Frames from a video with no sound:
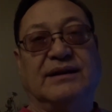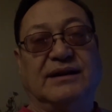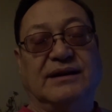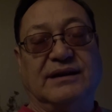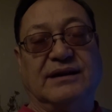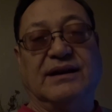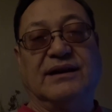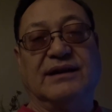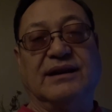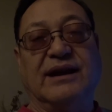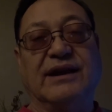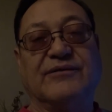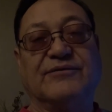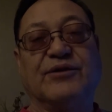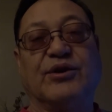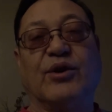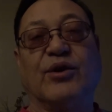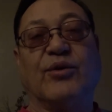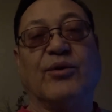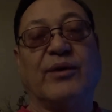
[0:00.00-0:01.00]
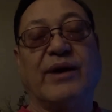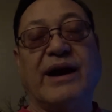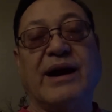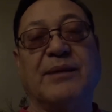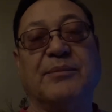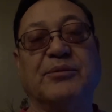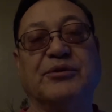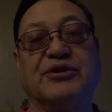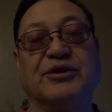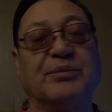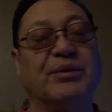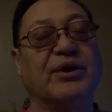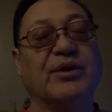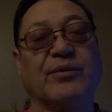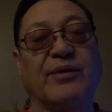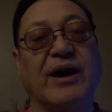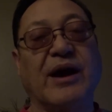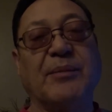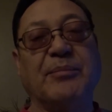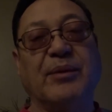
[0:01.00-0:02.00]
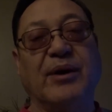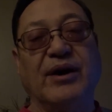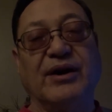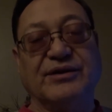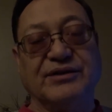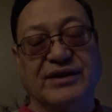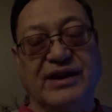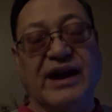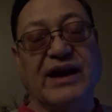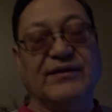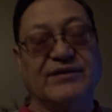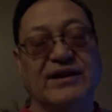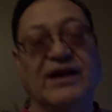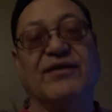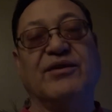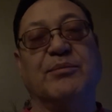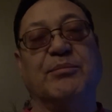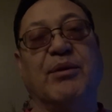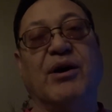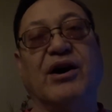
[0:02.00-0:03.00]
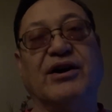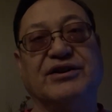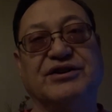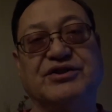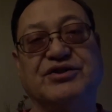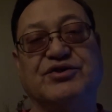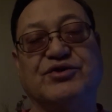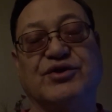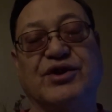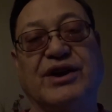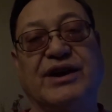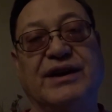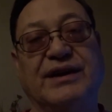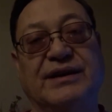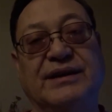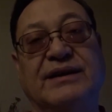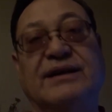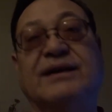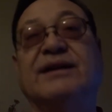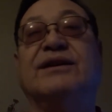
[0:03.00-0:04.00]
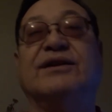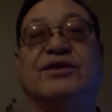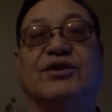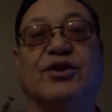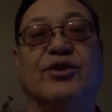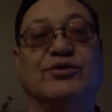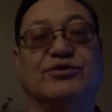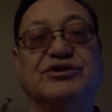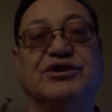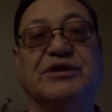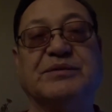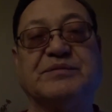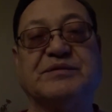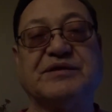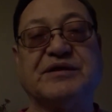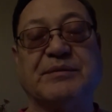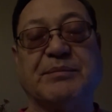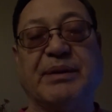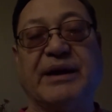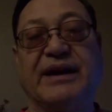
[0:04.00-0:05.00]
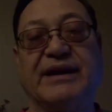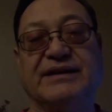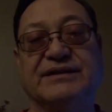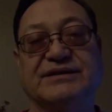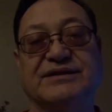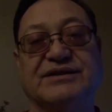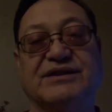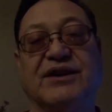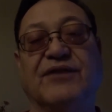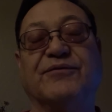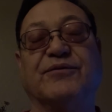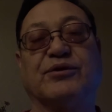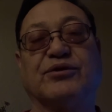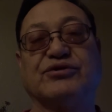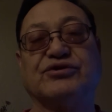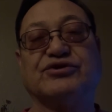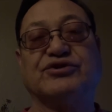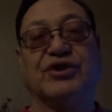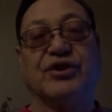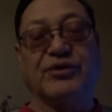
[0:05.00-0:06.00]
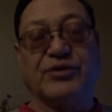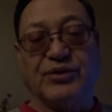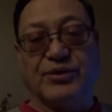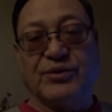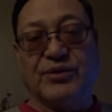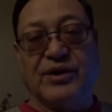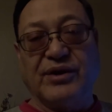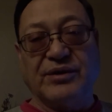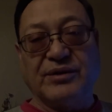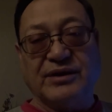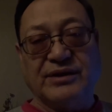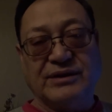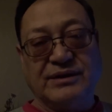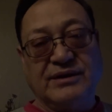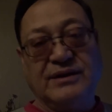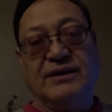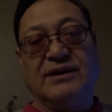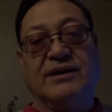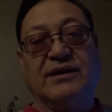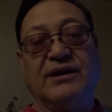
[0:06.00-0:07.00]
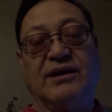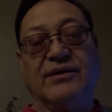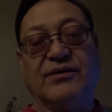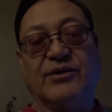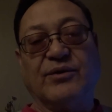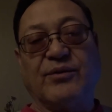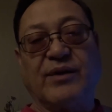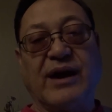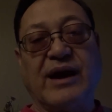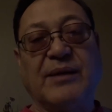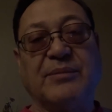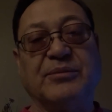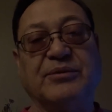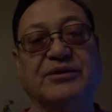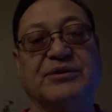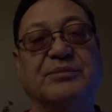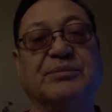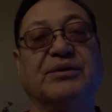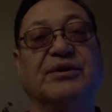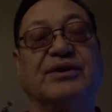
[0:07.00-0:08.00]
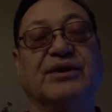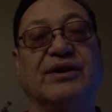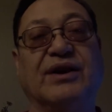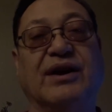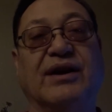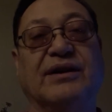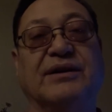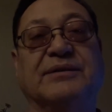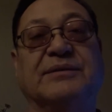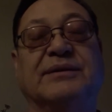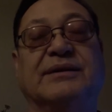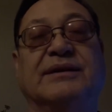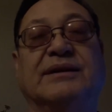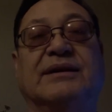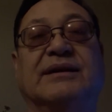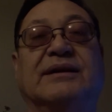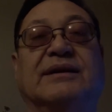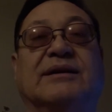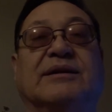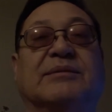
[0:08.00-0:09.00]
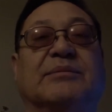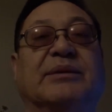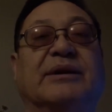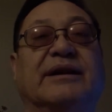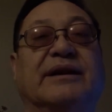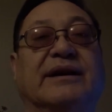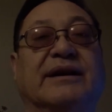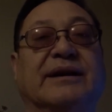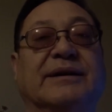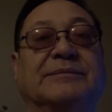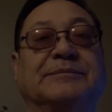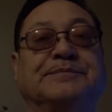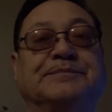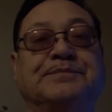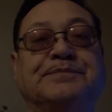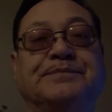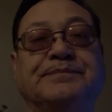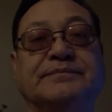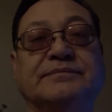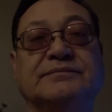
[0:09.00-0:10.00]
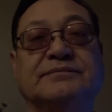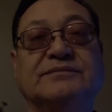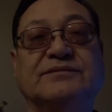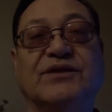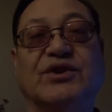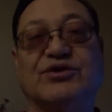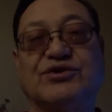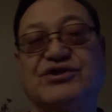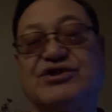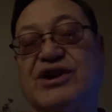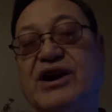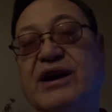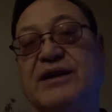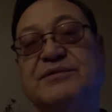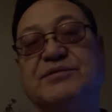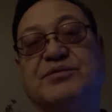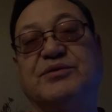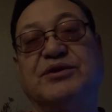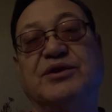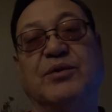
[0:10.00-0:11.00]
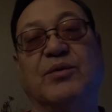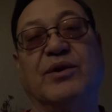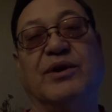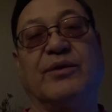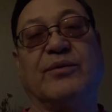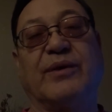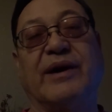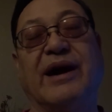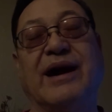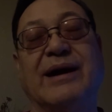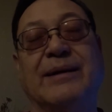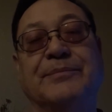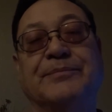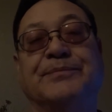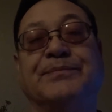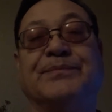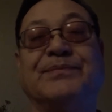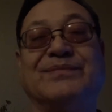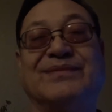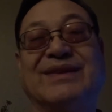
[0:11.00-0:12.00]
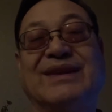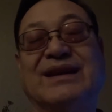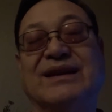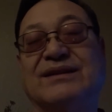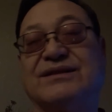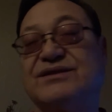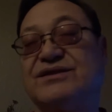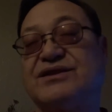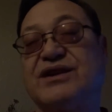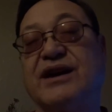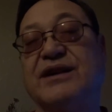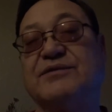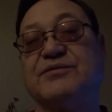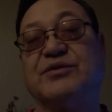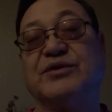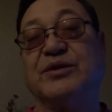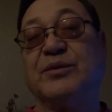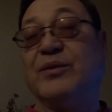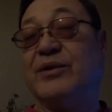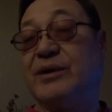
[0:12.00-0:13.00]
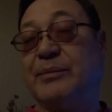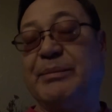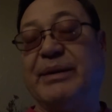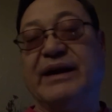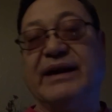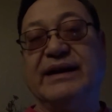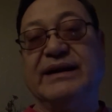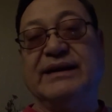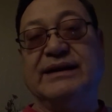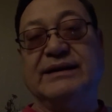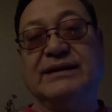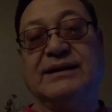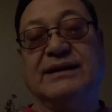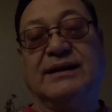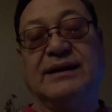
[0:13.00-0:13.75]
like for a wrap, when you put a wrap on, you have to have the body straight, no chips in the paint and stuff, or it'll show through on the wrap when you put it on. But there's times you want to wrap, there's times when you want to paint.